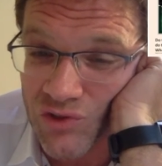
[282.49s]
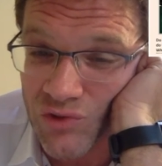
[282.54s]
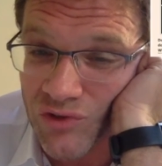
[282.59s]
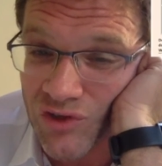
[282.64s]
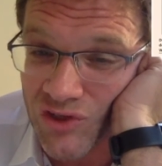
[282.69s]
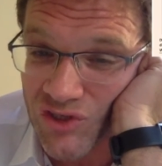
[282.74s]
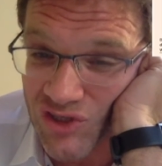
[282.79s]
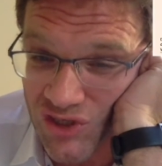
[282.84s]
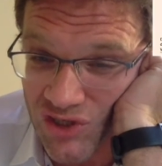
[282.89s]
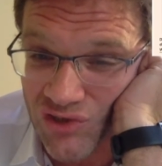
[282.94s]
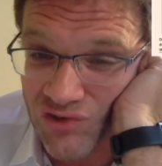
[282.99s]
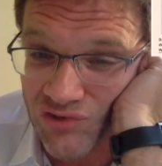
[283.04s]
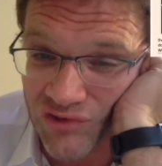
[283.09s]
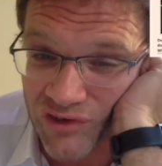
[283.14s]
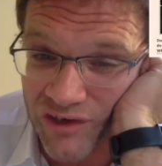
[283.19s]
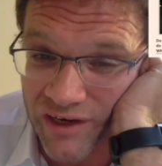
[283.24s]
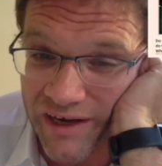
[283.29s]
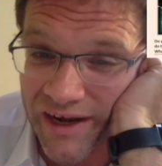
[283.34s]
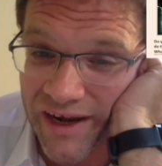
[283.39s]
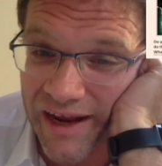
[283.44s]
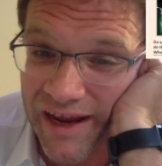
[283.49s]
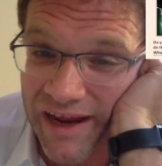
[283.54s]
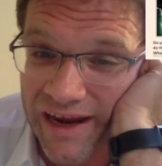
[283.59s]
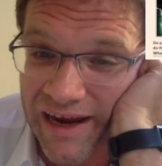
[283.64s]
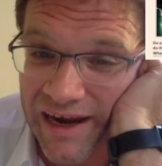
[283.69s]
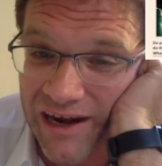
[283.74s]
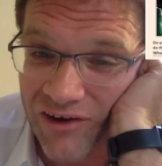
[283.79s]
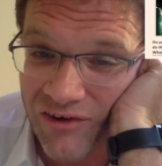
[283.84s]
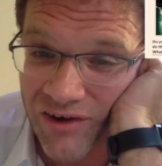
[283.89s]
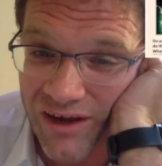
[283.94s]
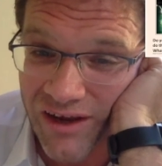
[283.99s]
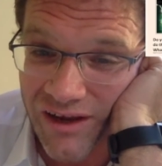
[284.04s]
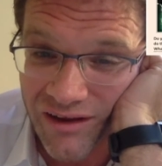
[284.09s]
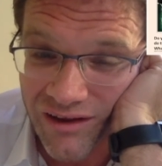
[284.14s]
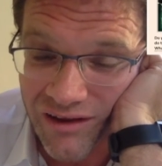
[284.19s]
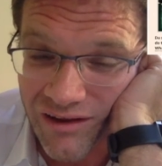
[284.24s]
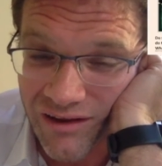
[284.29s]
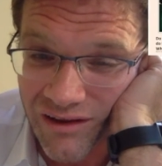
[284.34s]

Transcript: All the children in it, Harry